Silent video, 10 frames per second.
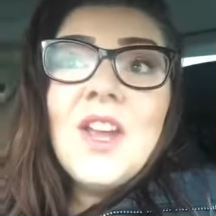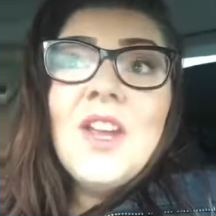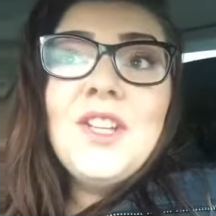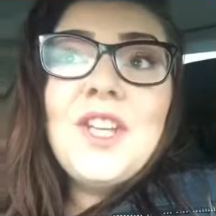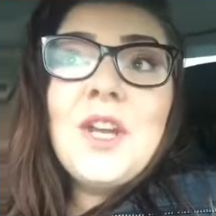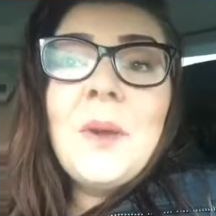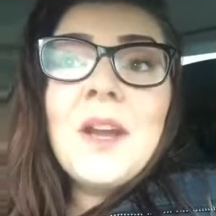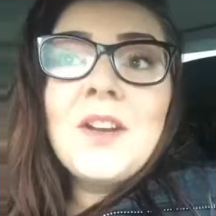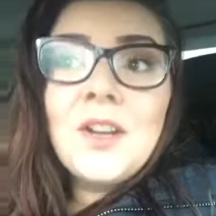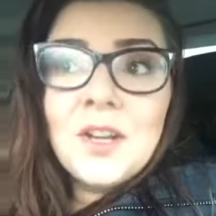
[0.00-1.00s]
you
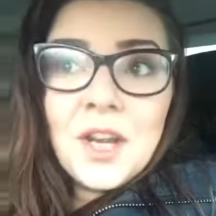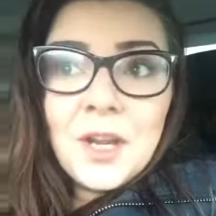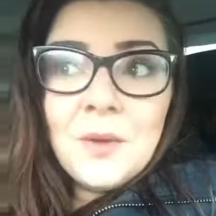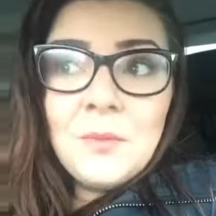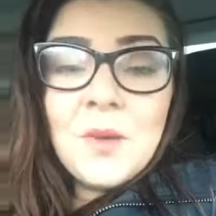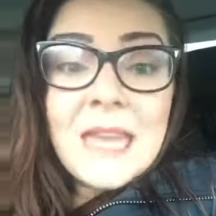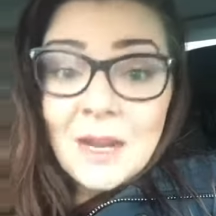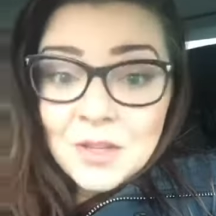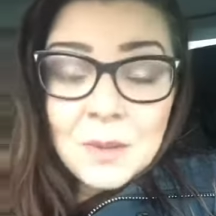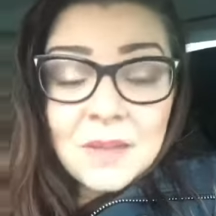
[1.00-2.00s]
are going to,
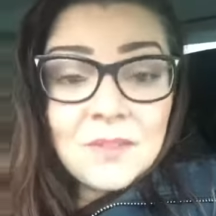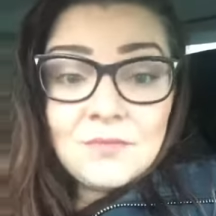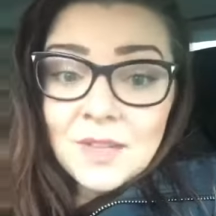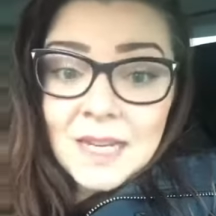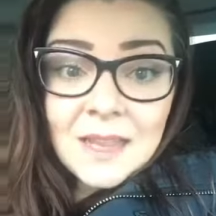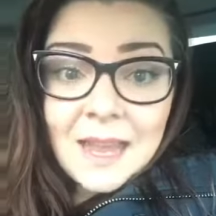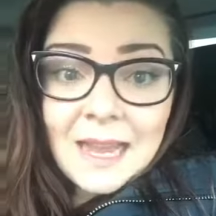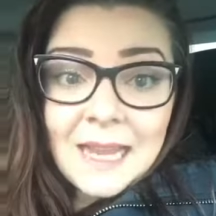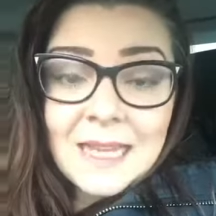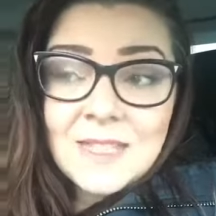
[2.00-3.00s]
without you even
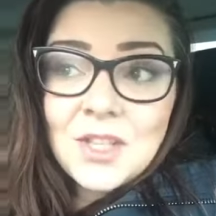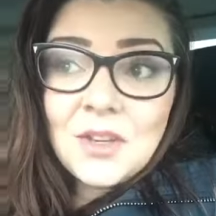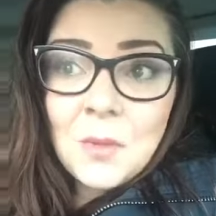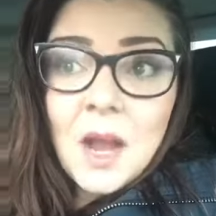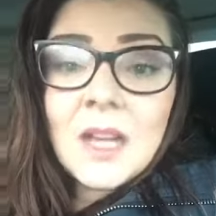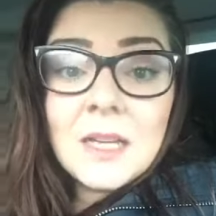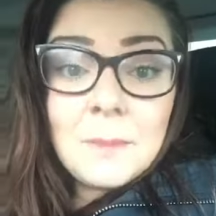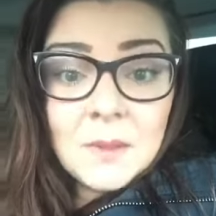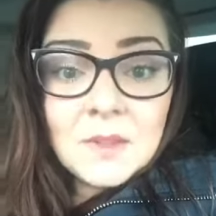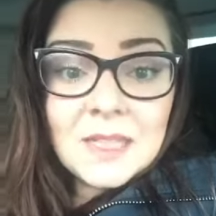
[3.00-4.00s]
realise, you are going to
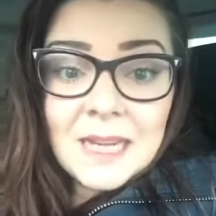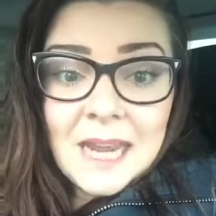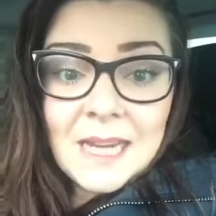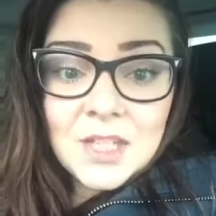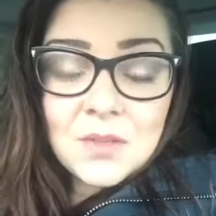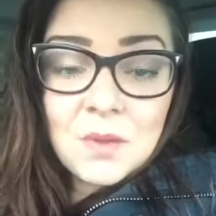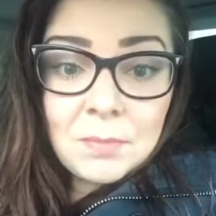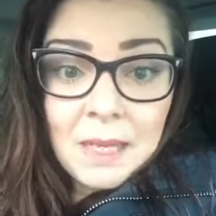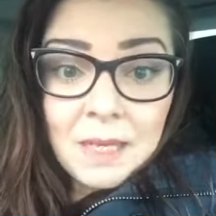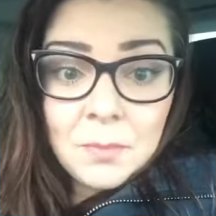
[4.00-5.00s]
build a connection with
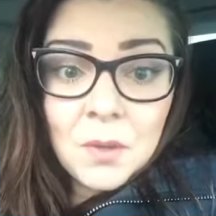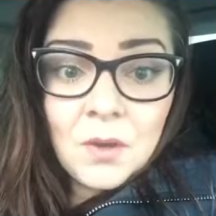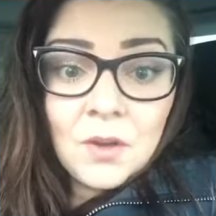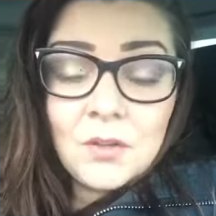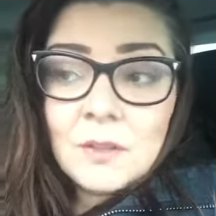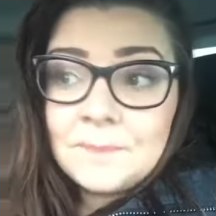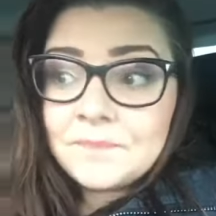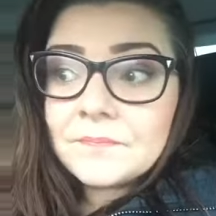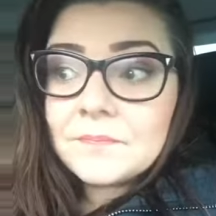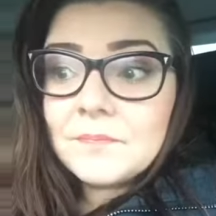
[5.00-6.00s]
people
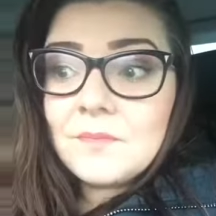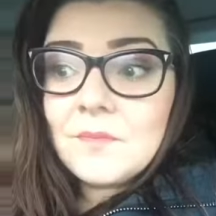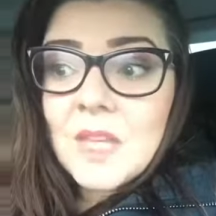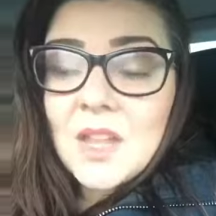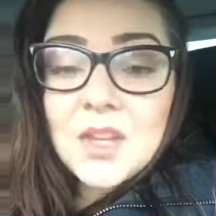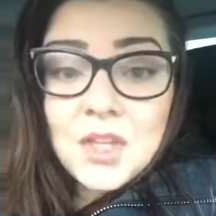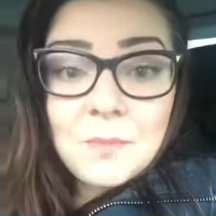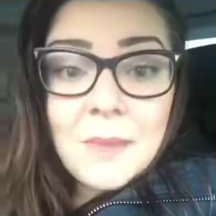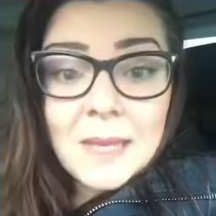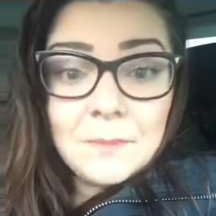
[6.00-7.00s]
that you
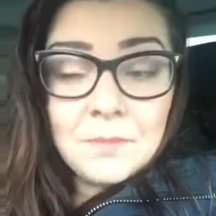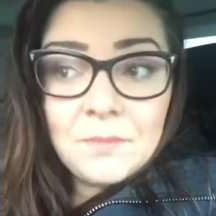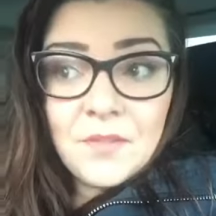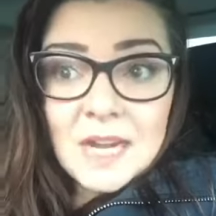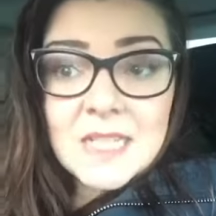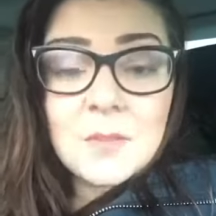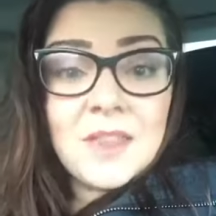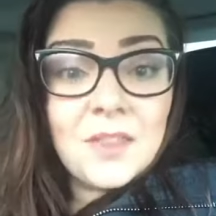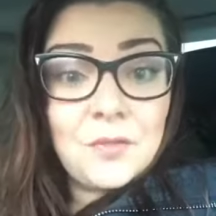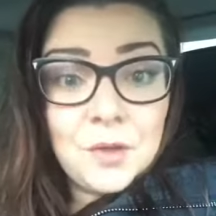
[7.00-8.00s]
make friends
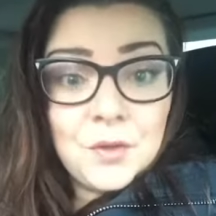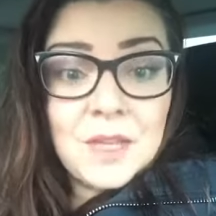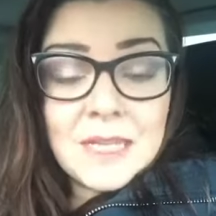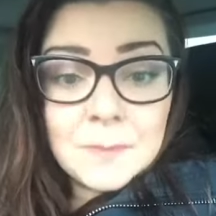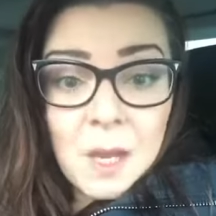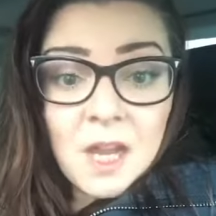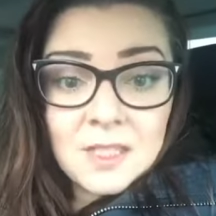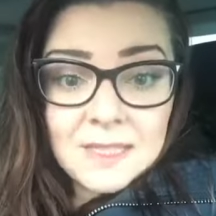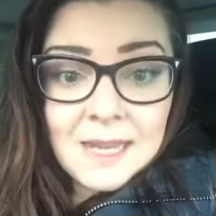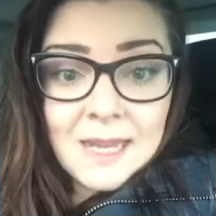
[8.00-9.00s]
with through these
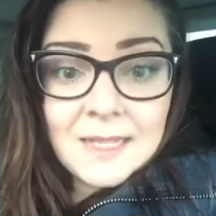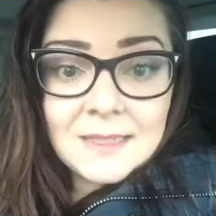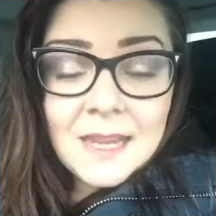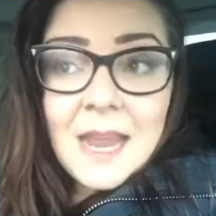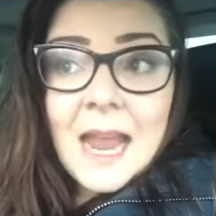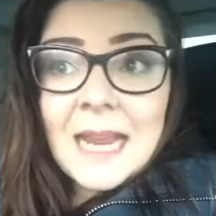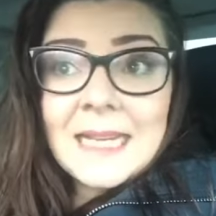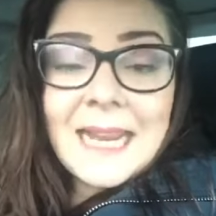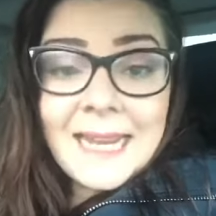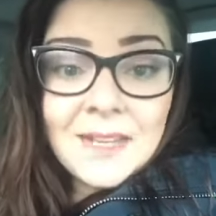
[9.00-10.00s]
parties
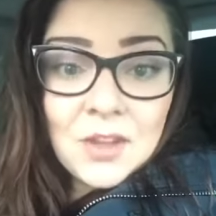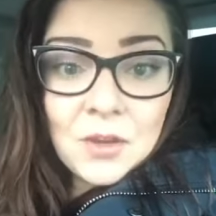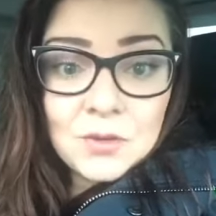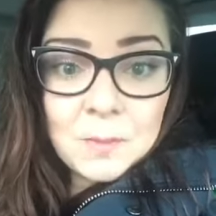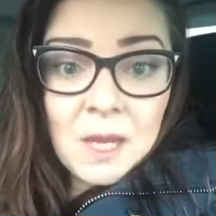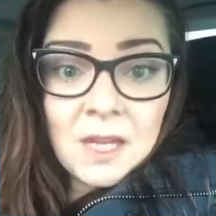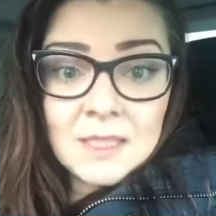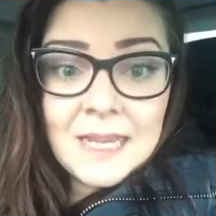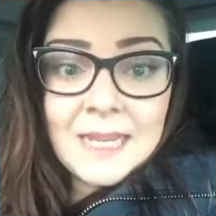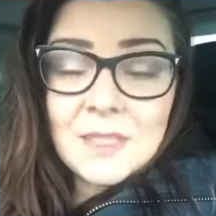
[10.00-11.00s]
and in those
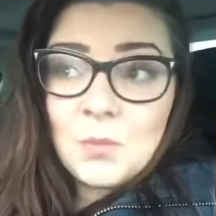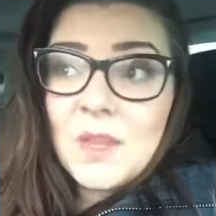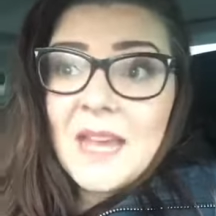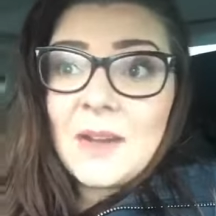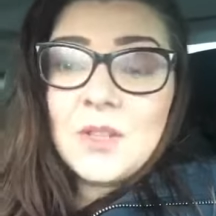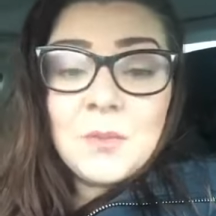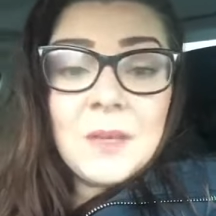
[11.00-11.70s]
parties without you